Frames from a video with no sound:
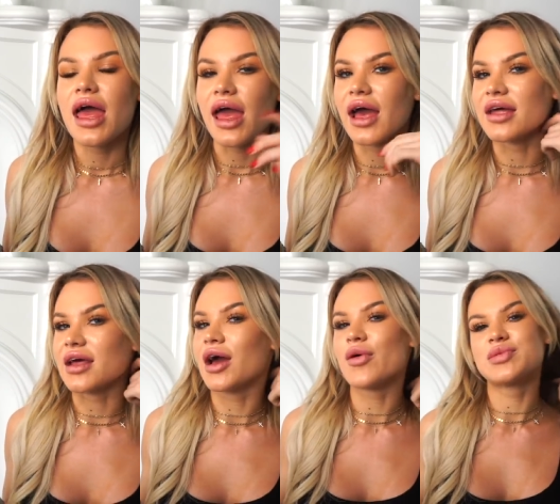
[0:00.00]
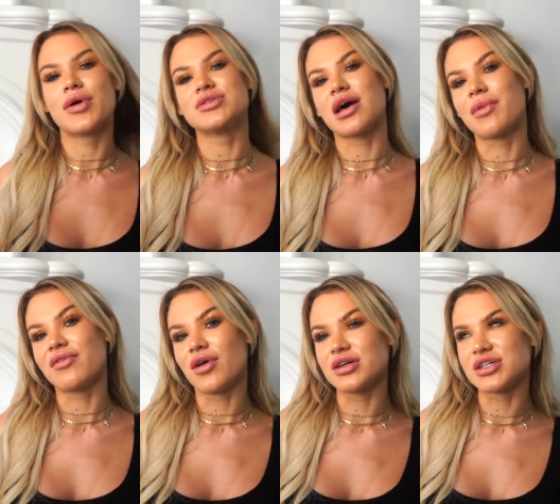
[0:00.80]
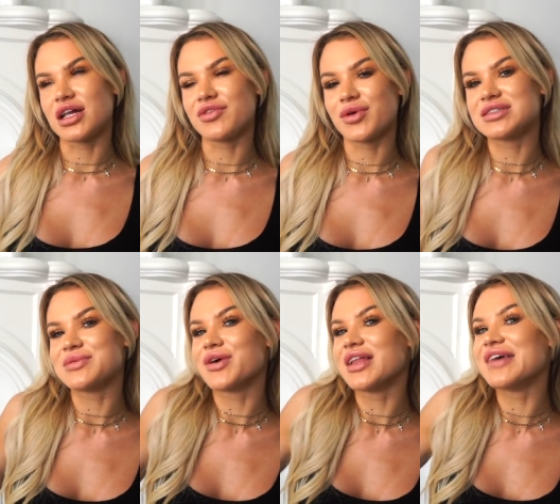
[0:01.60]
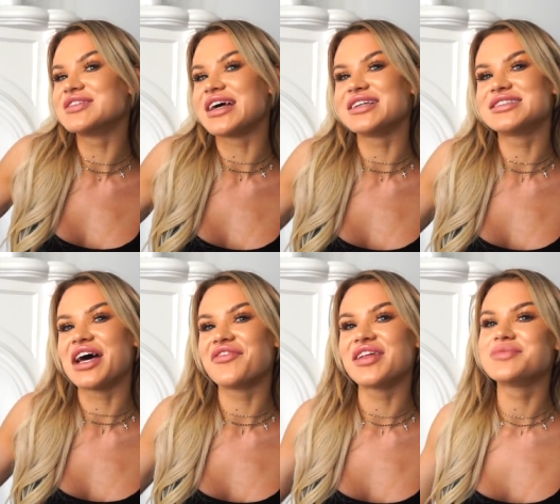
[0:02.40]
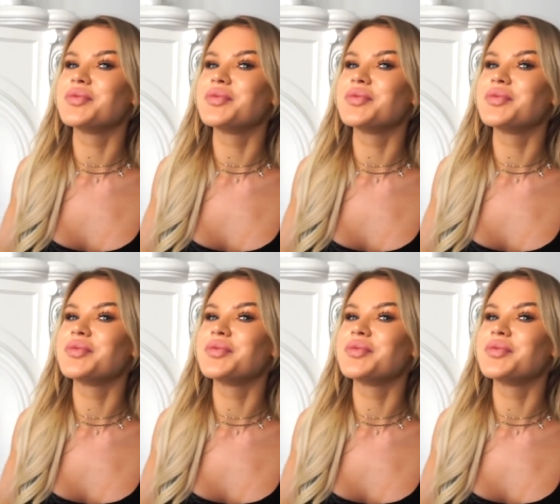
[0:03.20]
and I always post on my vlog channel if you want to see more lifestyle stuff. That's